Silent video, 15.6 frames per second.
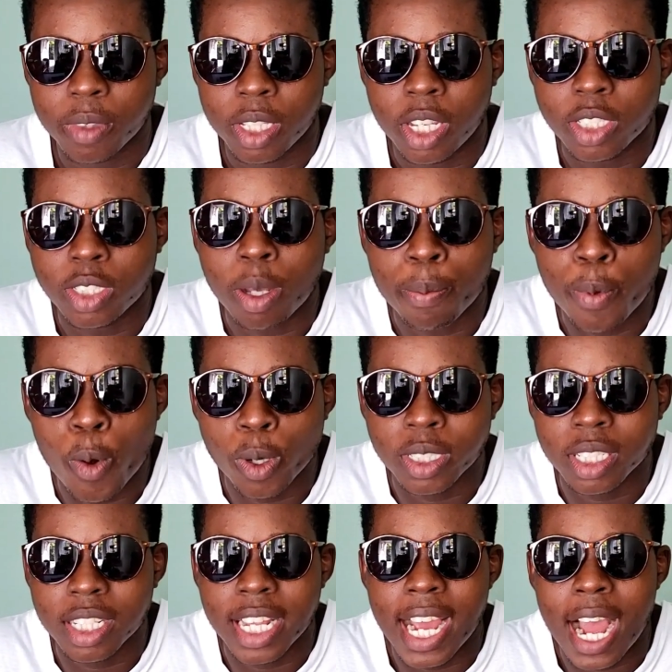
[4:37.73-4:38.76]
You're supposed
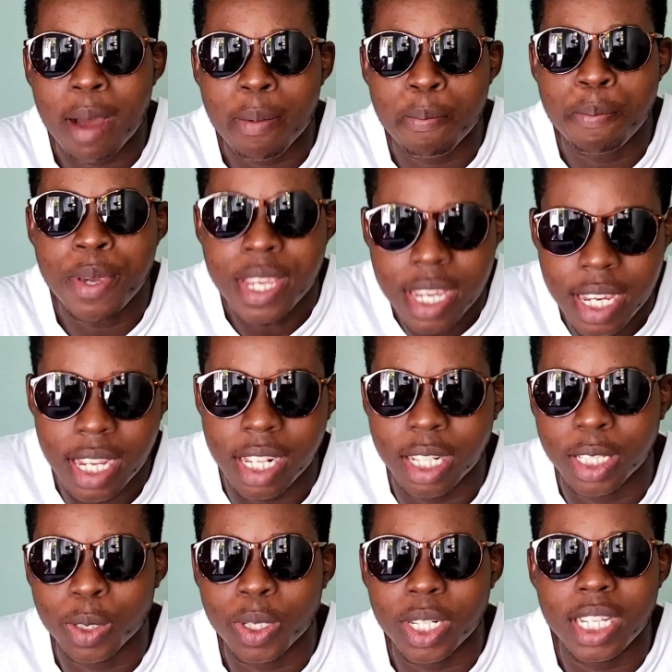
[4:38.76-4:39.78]
to
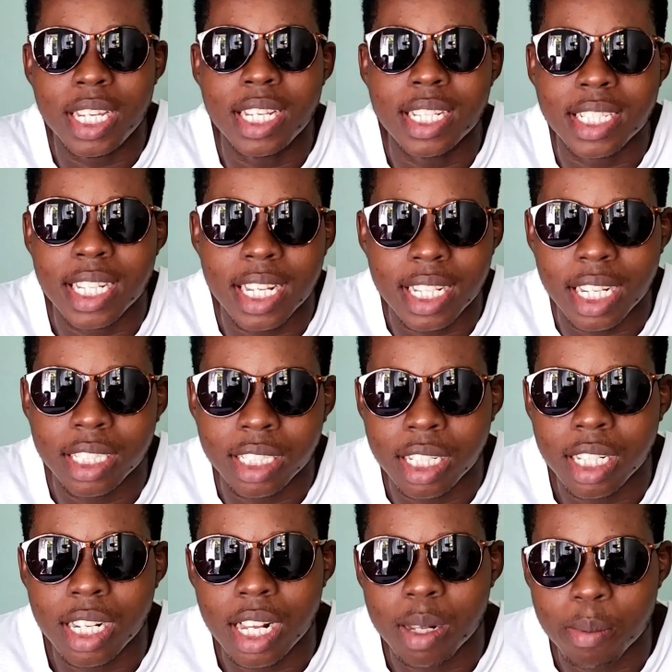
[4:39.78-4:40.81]
appeal to the
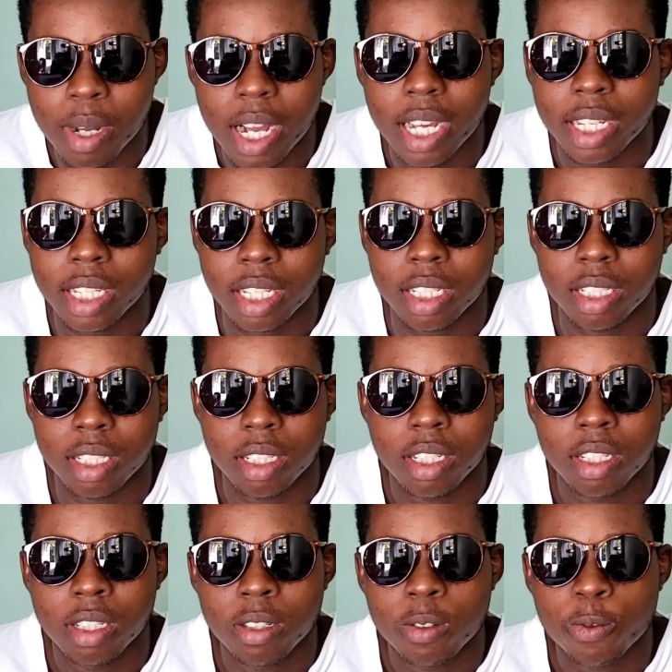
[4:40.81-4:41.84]
international market
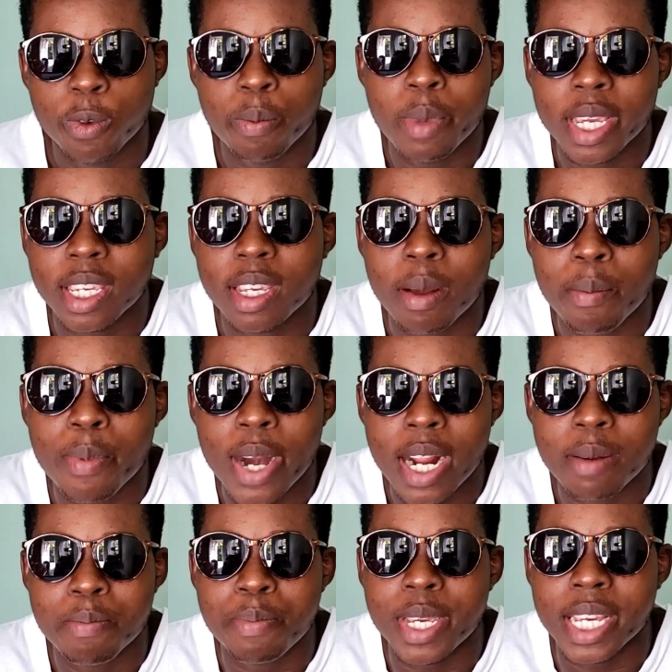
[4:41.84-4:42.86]
to make your
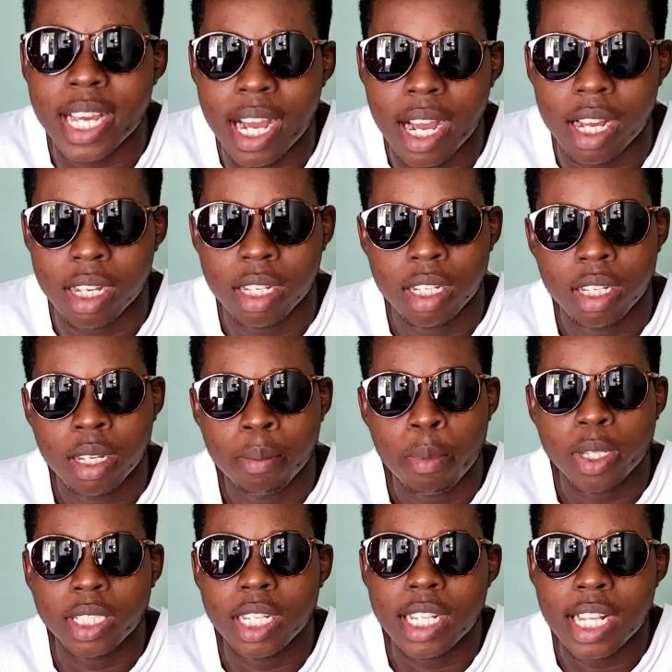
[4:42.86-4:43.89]
brand bigger.
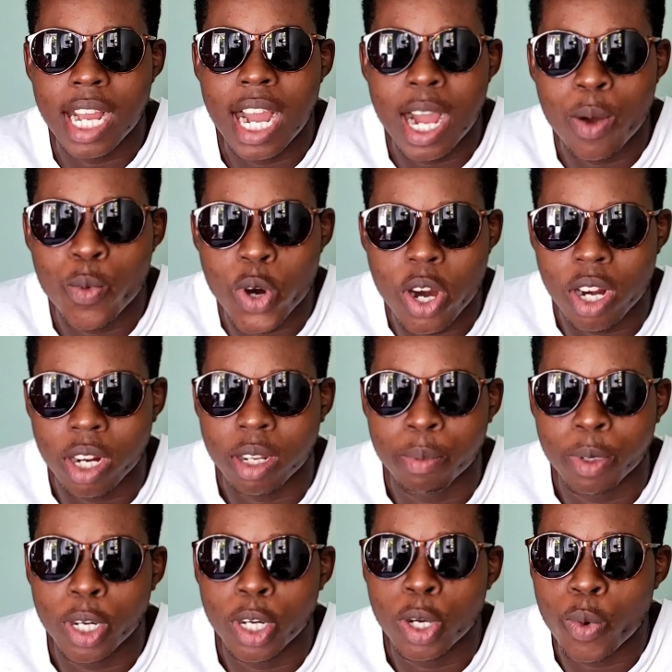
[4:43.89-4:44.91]
But it not work. I
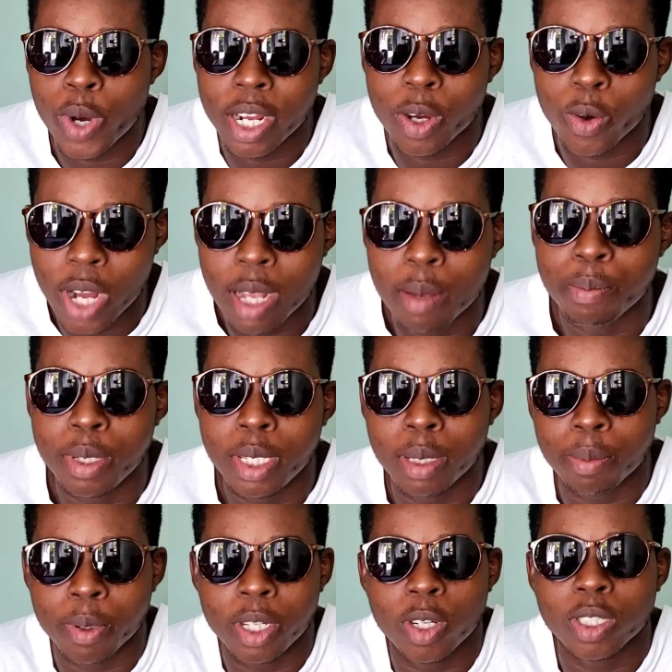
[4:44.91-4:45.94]
don't know what I want
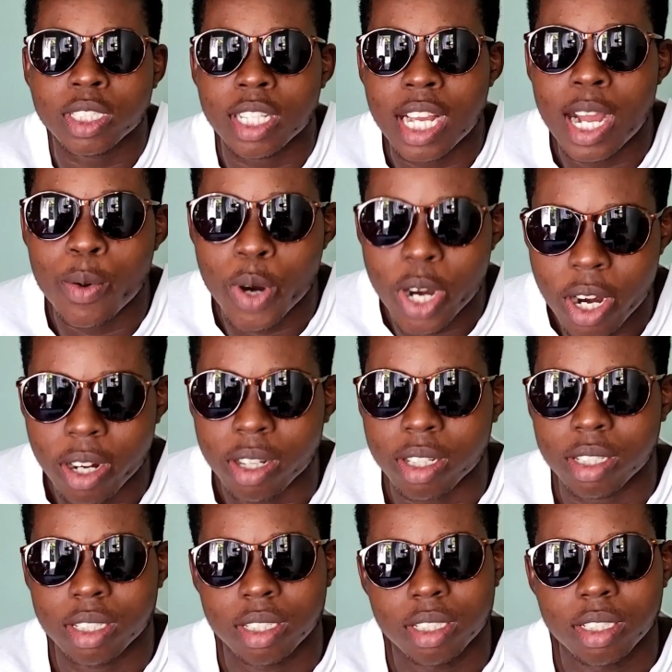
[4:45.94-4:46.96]
people. It does not
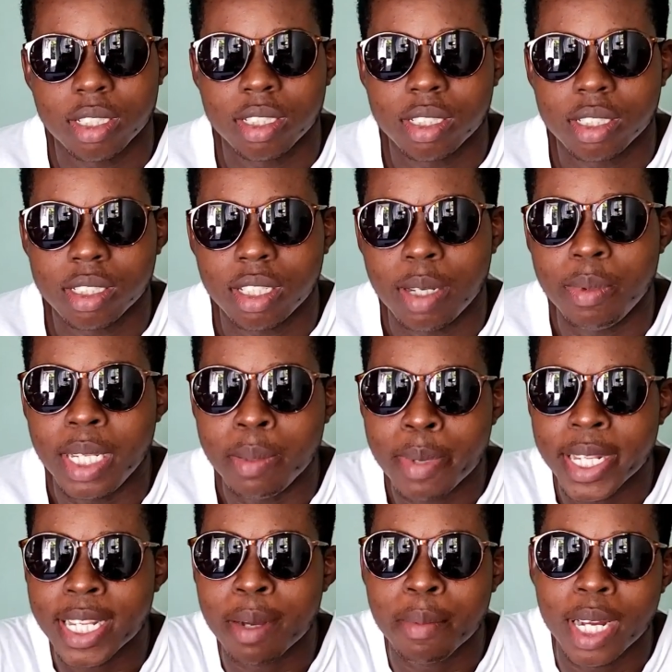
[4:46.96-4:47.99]
work. You need
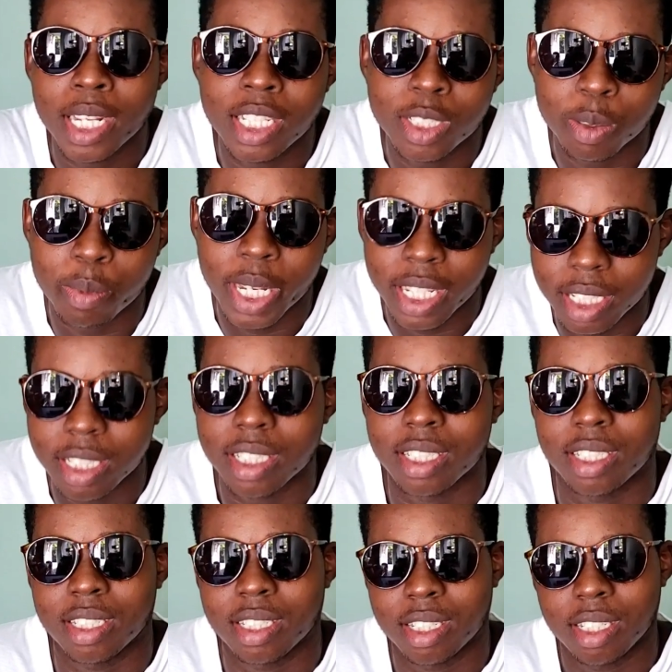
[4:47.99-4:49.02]
better
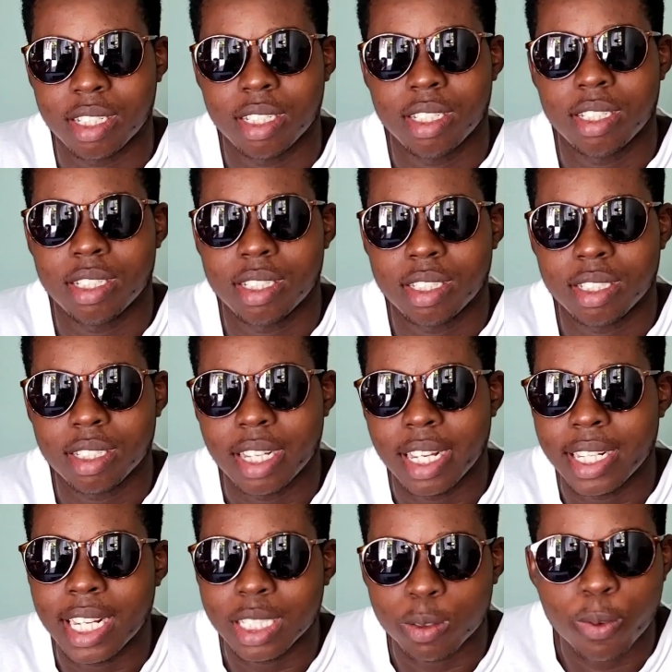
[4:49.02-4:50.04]
management.
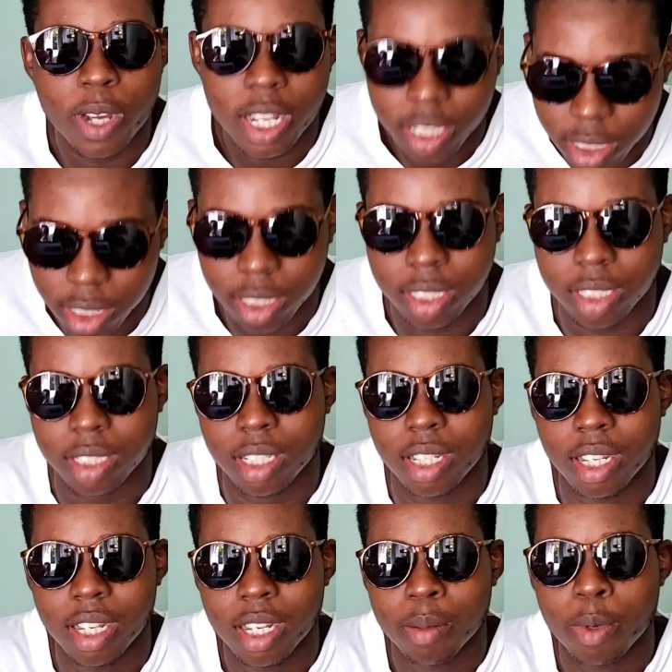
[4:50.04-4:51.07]
And that's facts.
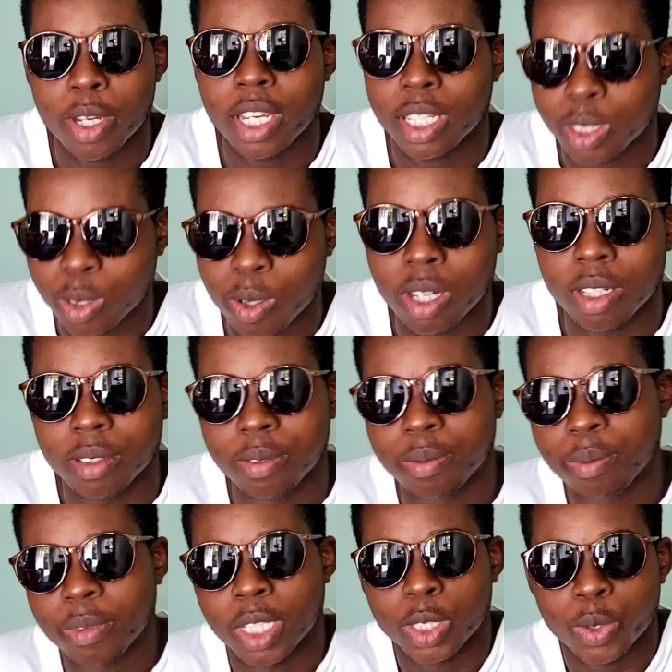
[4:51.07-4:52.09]
But guess what?
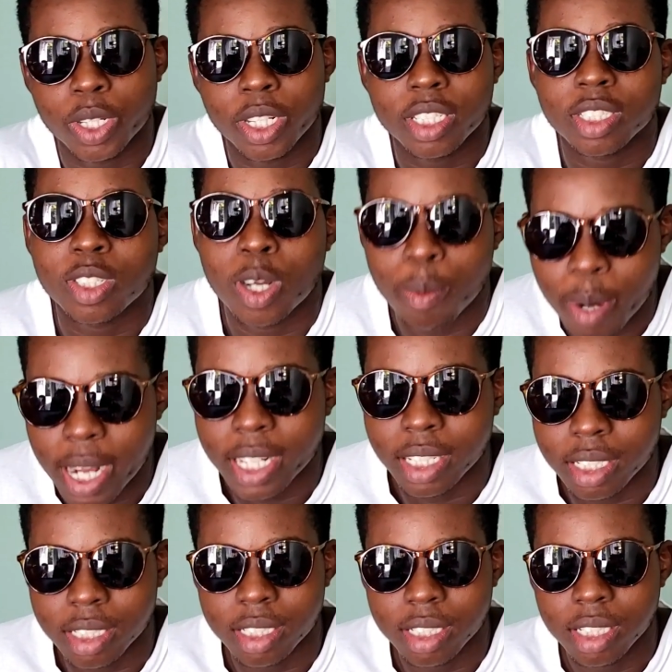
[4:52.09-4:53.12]
It's when you're stubborn.